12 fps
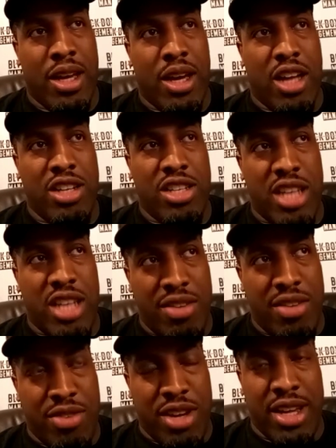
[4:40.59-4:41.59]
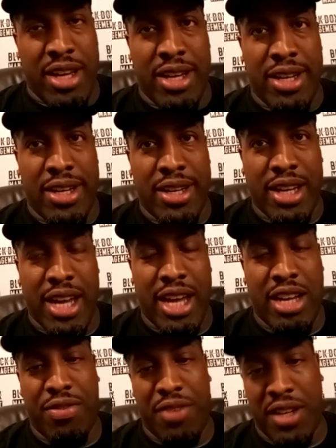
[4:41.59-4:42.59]
unsavory
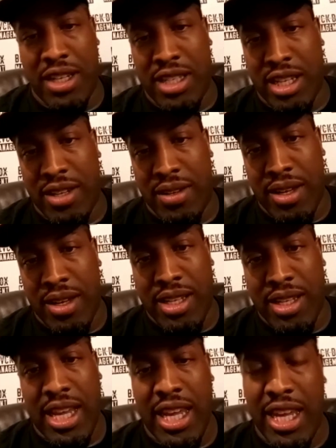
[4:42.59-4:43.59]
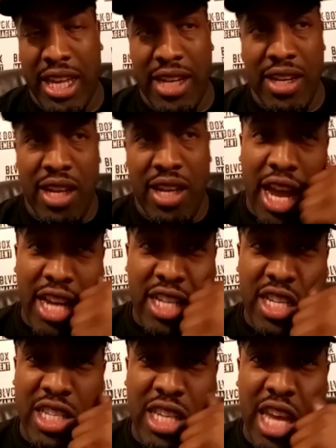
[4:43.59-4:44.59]
kind of thing to take in and
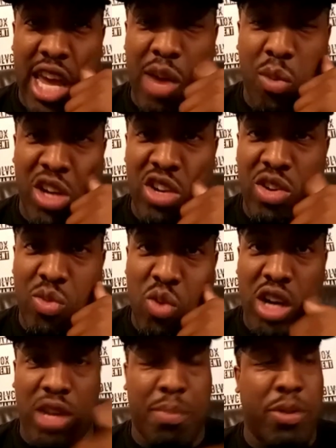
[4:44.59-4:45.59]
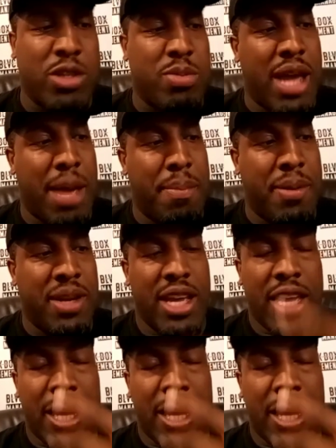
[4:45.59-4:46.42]
to sit here wondering what could possibly happen.